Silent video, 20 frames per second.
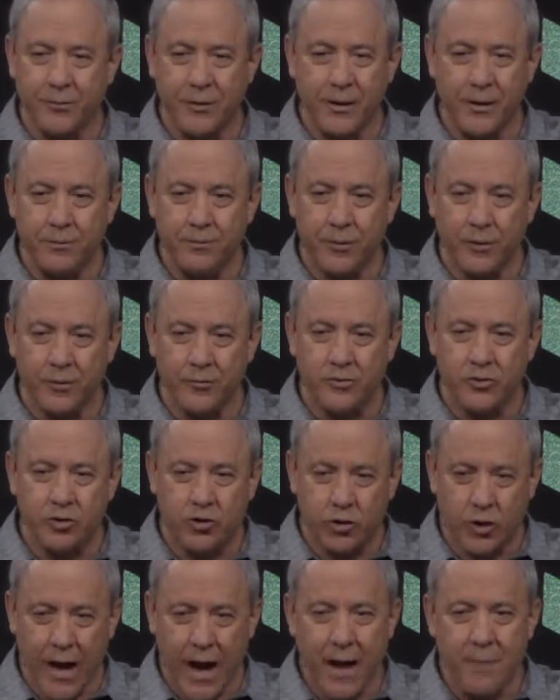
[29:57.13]
people
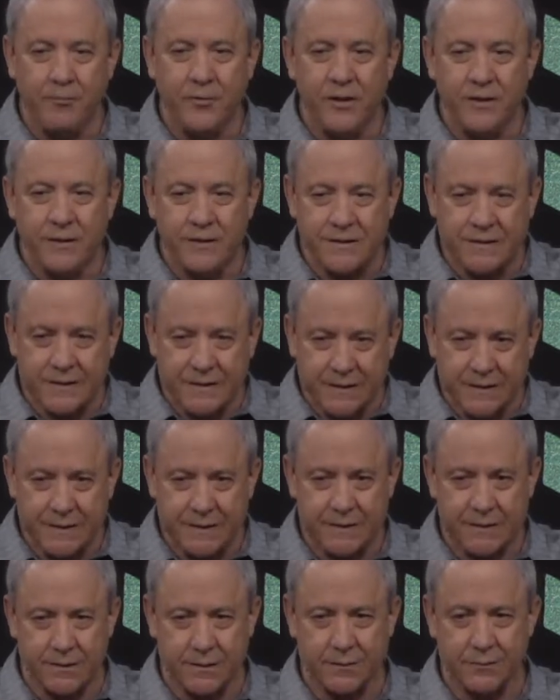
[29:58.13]
trapped in a
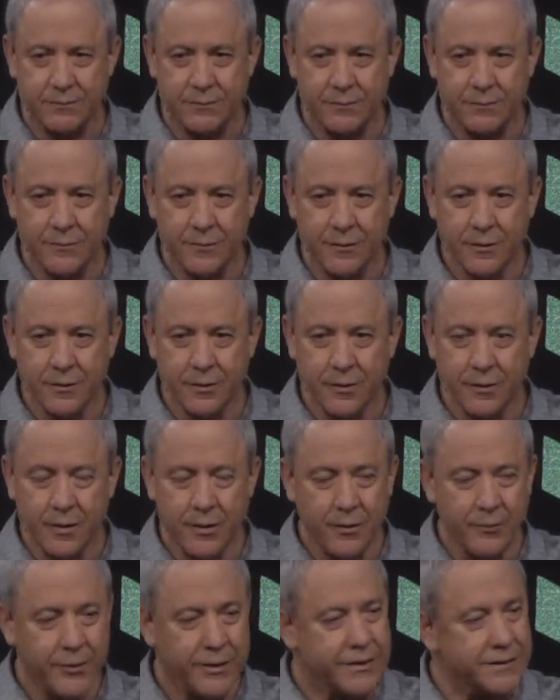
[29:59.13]
system
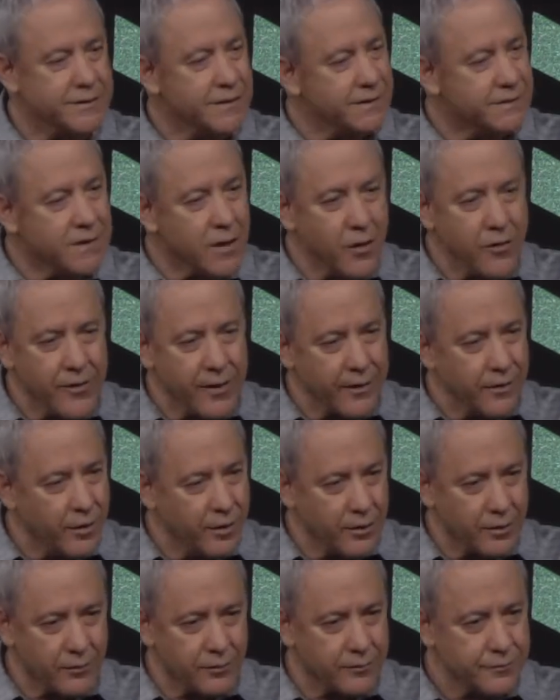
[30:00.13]
because that's all they
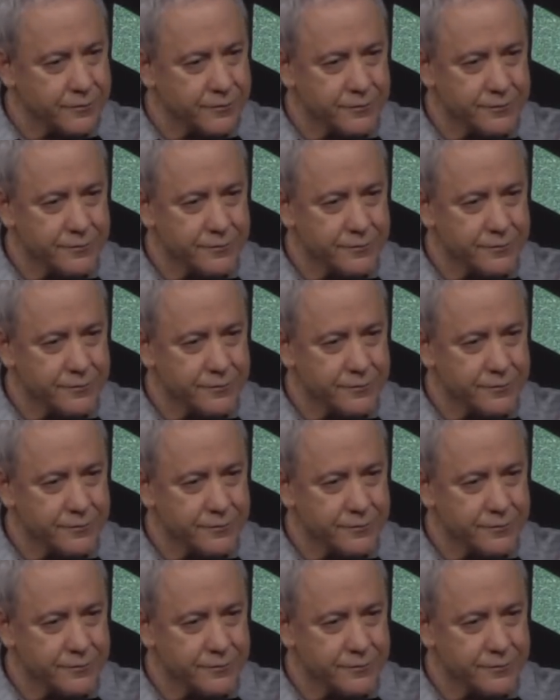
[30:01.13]
know.